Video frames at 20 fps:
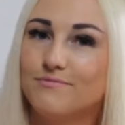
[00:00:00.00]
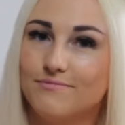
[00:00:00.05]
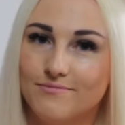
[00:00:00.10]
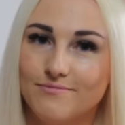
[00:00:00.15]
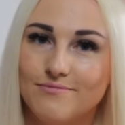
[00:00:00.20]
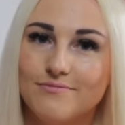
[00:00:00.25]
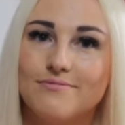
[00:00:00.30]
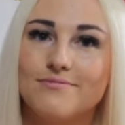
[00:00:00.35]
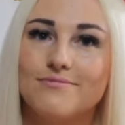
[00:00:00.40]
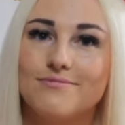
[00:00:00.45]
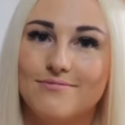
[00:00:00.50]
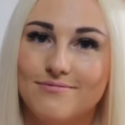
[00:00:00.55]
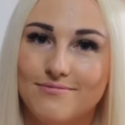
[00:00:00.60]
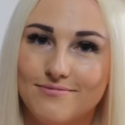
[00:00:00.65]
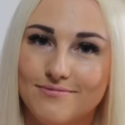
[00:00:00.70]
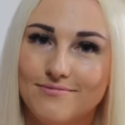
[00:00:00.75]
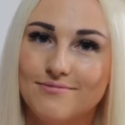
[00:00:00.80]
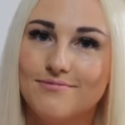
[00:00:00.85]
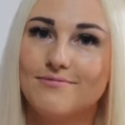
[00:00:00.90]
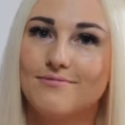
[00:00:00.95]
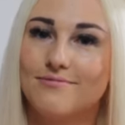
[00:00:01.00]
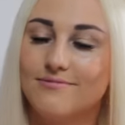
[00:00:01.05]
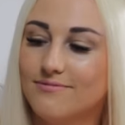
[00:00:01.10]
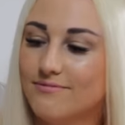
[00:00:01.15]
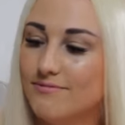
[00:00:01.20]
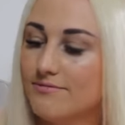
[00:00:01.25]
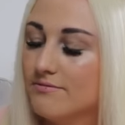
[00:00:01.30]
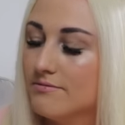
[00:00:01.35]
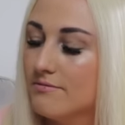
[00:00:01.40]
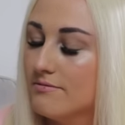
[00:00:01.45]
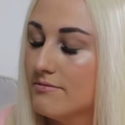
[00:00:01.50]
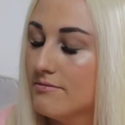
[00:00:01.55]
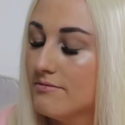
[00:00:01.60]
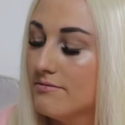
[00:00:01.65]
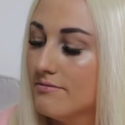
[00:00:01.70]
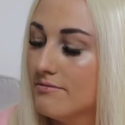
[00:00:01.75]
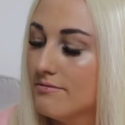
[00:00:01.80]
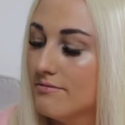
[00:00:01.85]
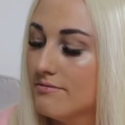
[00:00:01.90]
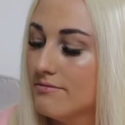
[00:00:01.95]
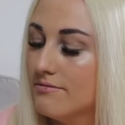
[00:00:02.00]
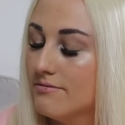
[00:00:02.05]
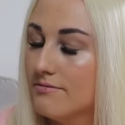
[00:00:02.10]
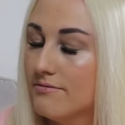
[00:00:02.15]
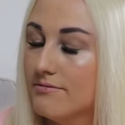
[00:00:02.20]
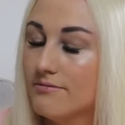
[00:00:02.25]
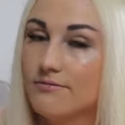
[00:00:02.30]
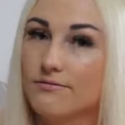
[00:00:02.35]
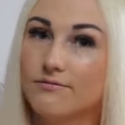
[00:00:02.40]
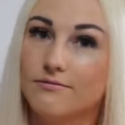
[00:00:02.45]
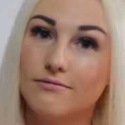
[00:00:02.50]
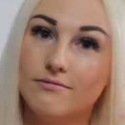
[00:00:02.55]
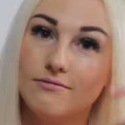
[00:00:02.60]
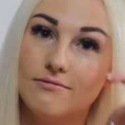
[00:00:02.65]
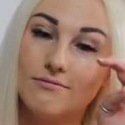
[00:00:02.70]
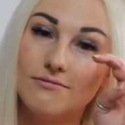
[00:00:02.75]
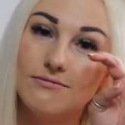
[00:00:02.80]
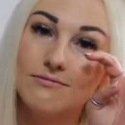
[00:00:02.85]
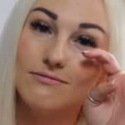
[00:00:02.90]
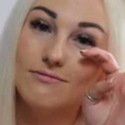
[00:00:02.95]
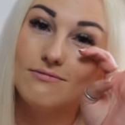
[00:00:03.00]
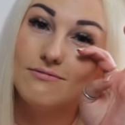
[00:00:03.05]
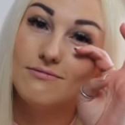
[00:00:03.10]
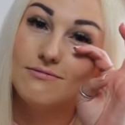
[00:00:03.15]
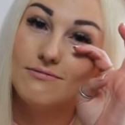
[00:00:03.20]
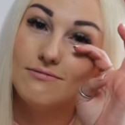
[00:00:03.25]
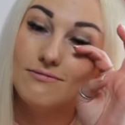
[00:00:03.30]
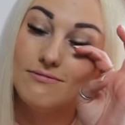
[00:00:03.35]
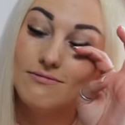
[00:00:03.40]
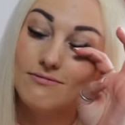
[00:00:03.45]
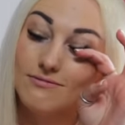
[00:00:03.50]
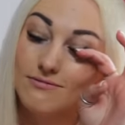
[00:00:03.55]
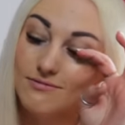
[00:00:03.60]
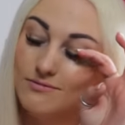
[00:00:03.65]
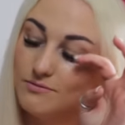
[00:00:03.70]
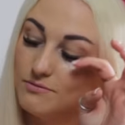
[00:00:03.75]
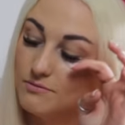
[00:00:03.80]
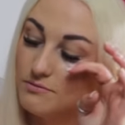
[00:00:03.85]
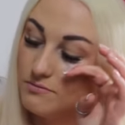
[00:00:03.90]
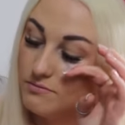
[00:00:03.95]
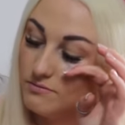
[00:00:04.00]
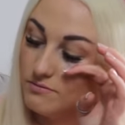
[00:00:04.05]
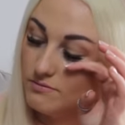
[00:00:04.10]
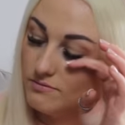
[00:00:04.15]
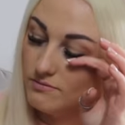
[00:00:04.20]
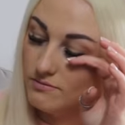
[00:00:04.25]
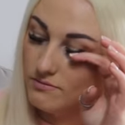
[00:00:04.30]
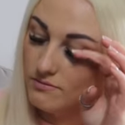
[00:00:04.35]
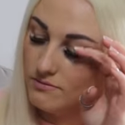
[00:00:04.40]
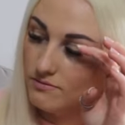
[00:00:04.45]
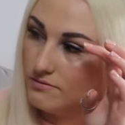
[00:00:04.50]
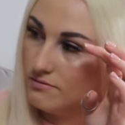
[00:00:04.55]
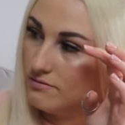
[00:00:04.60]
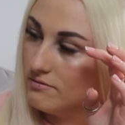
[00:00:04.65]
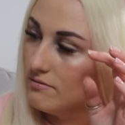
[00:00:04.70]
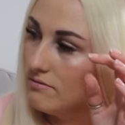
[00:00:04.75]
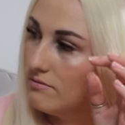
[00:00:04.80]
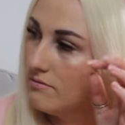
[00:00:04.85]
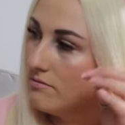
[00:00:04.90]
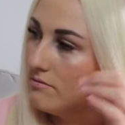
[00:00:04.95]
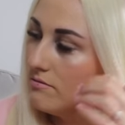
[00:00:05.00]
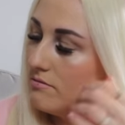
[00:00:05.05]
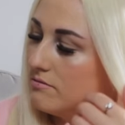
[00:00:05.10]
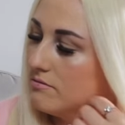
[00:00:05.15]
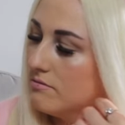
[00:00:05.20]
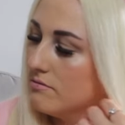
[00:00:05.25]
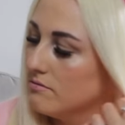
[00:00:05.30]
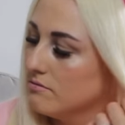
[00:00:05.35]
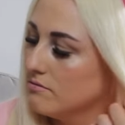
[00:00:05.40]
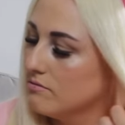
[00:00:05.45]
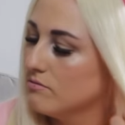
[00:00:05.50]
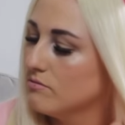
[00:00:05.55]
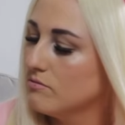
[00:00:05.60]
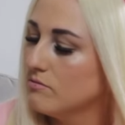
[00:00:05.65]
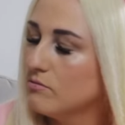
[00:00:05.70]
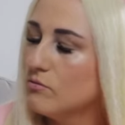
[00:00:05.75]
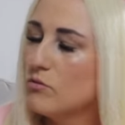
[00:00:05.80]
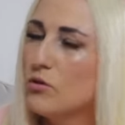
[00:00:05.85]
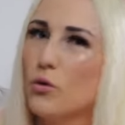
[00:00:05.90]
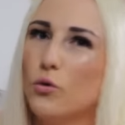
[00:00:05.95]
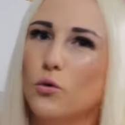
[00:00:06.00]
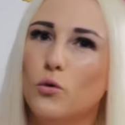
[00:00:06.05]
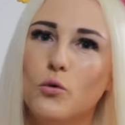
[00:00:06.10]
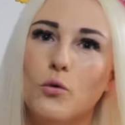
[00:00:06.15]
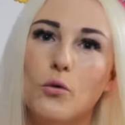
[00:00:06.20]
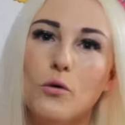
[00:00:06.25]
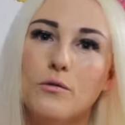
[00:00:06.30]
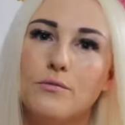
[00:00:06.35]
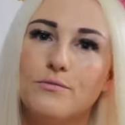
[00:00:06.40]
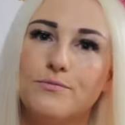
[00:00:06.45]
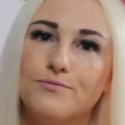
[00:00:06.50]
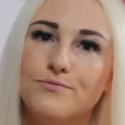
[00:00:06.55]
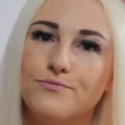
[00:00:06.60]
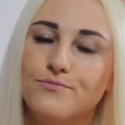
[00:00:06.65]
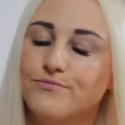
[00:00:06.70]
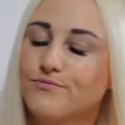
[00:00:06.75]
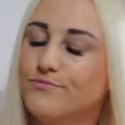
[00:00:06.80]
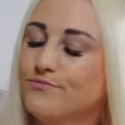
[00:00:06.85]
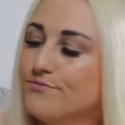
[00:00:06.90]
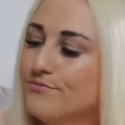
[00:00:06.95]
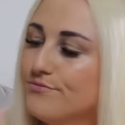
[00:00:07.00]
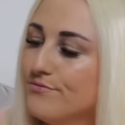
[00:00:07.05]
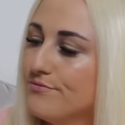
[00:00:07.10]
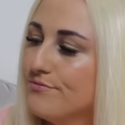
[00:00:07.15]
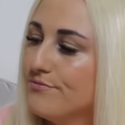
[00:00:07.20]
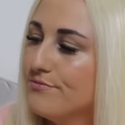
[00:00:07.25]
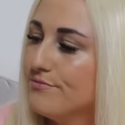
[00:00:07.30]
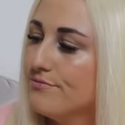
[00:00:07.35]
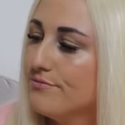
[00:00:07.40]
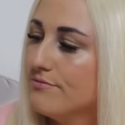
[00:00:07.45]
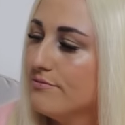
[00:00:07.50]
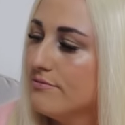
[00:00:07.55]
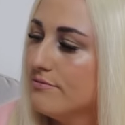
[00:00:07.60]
No words are spoken by the person on screen.